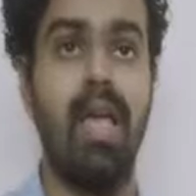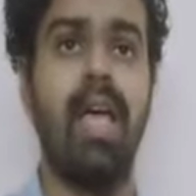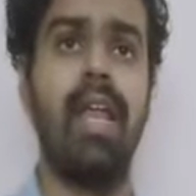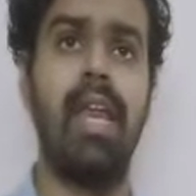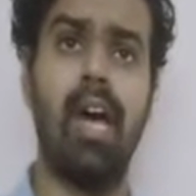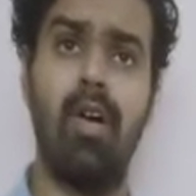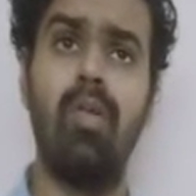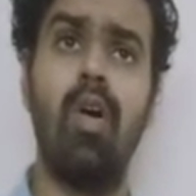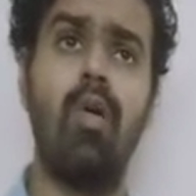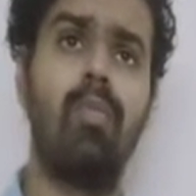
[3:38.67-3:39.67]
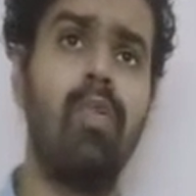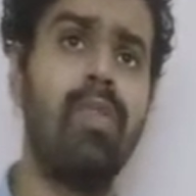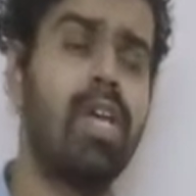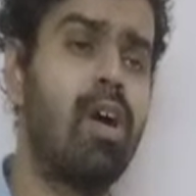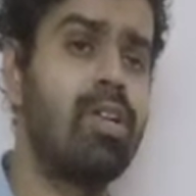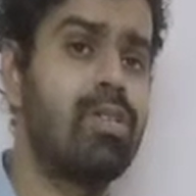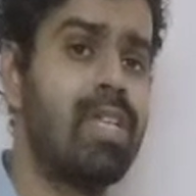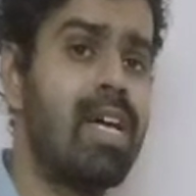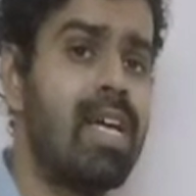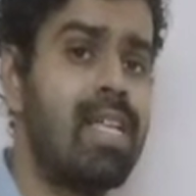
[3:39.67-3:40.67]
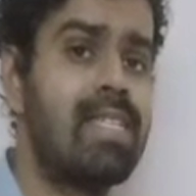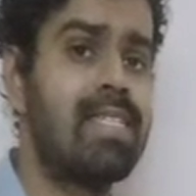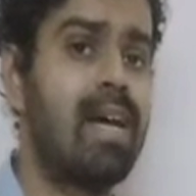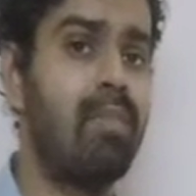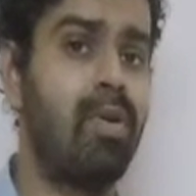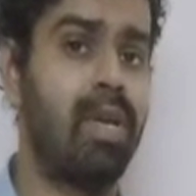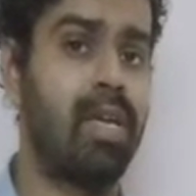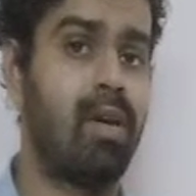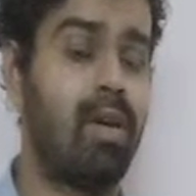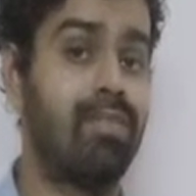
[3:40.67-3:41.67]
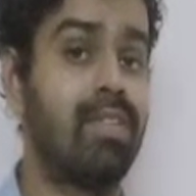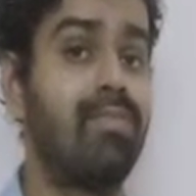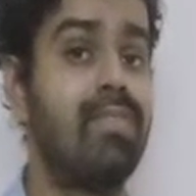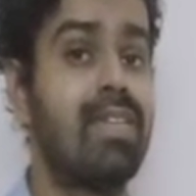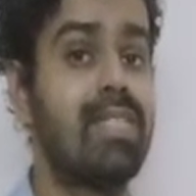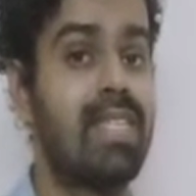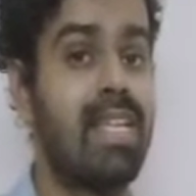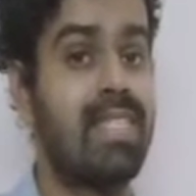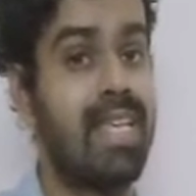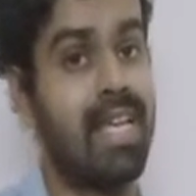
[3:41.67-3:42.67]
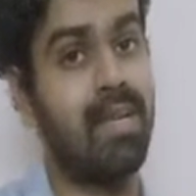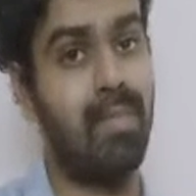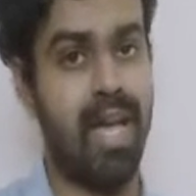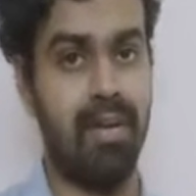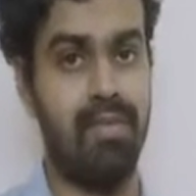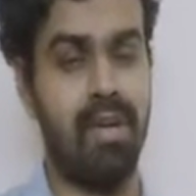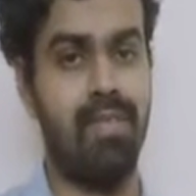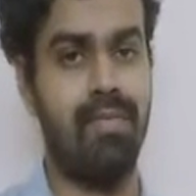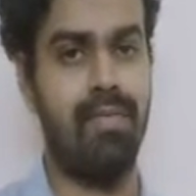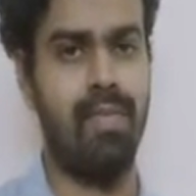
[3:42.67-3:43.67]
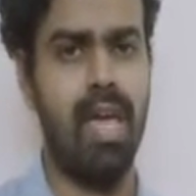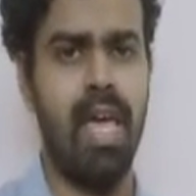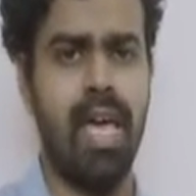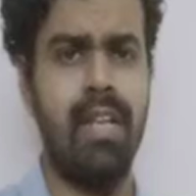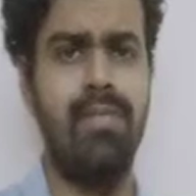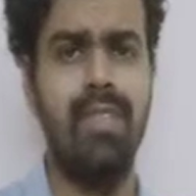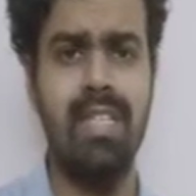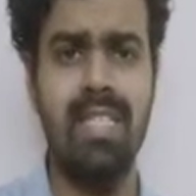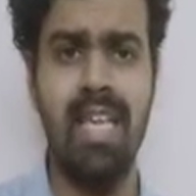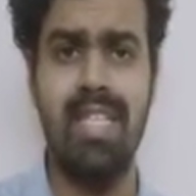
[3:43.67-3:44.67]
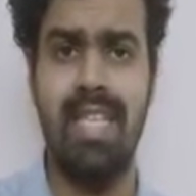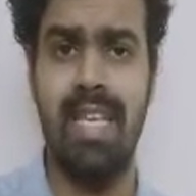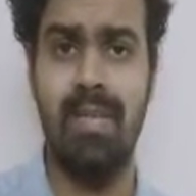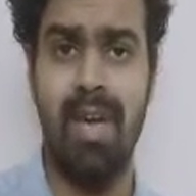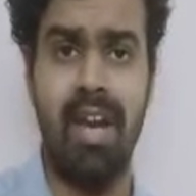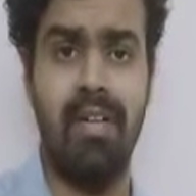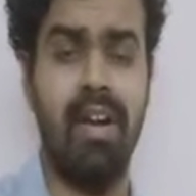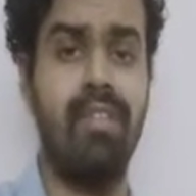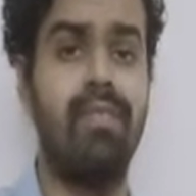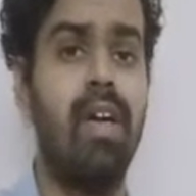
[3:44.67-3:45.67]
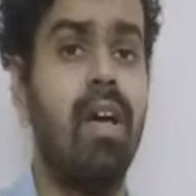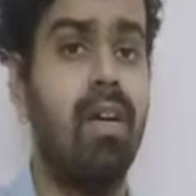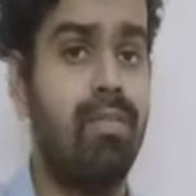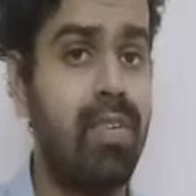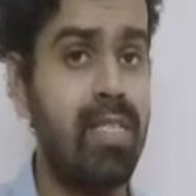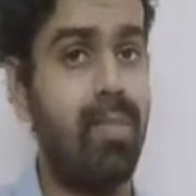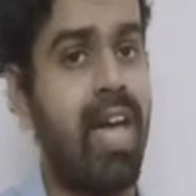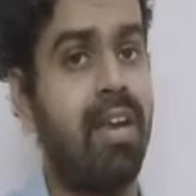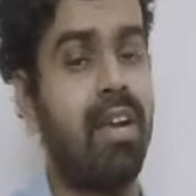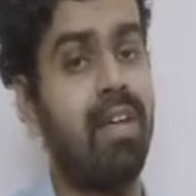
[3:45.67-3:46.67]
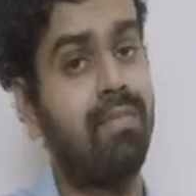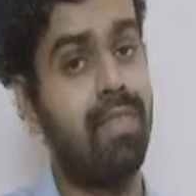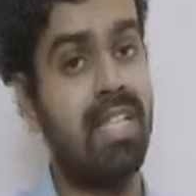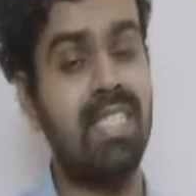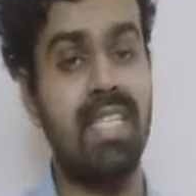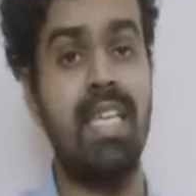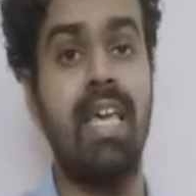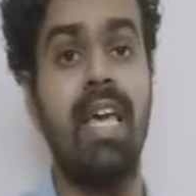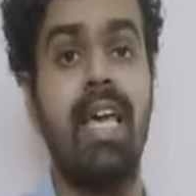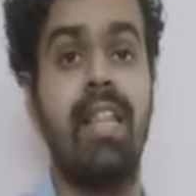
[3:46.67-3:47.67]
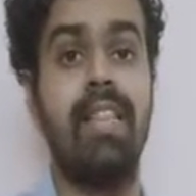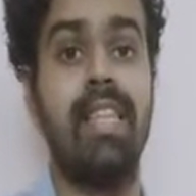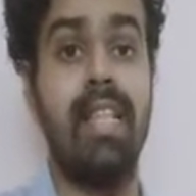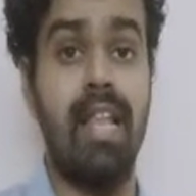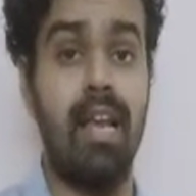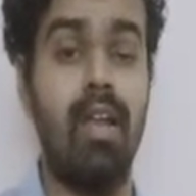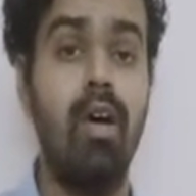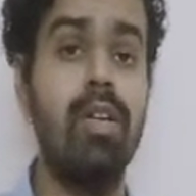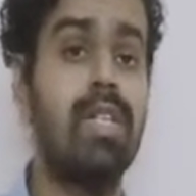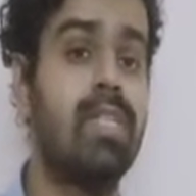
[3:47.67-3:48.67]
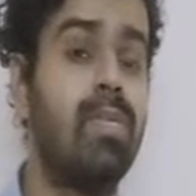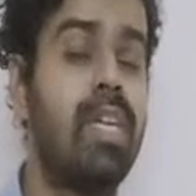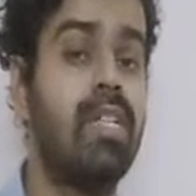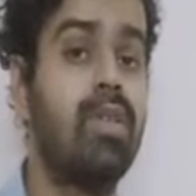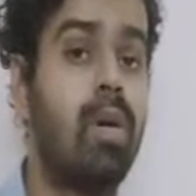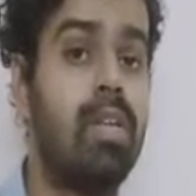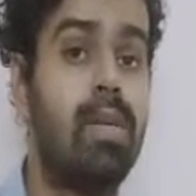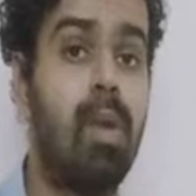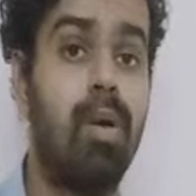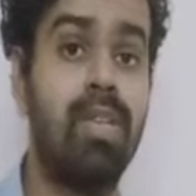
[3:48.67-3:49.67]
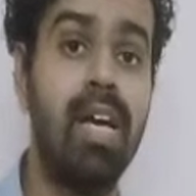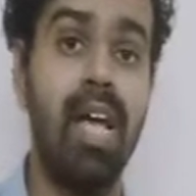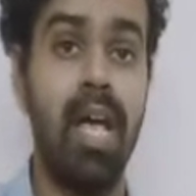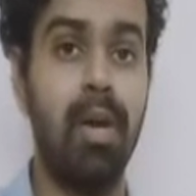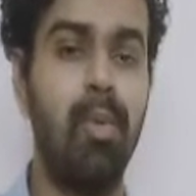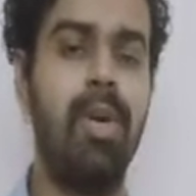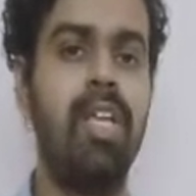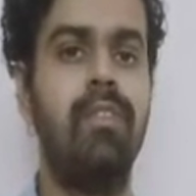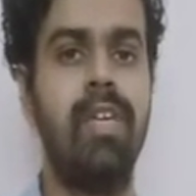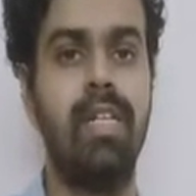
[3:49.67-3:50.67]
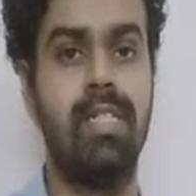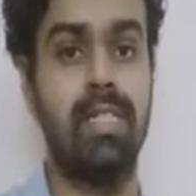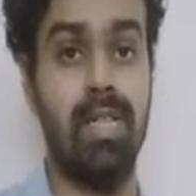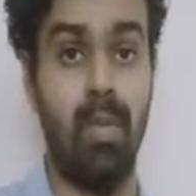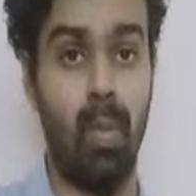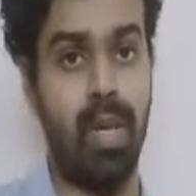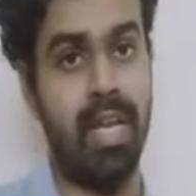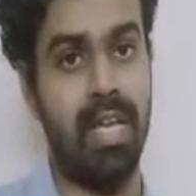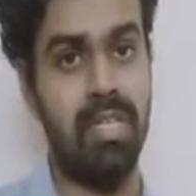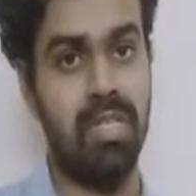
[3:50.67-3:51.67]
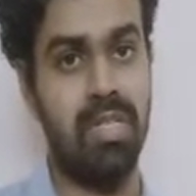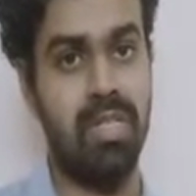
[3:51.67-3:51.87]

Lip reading: Now, moving on to the summary of the first and second paragraph. In first and second paragraph, first paragraph we'll see a lot is being told about the Greenwich Village.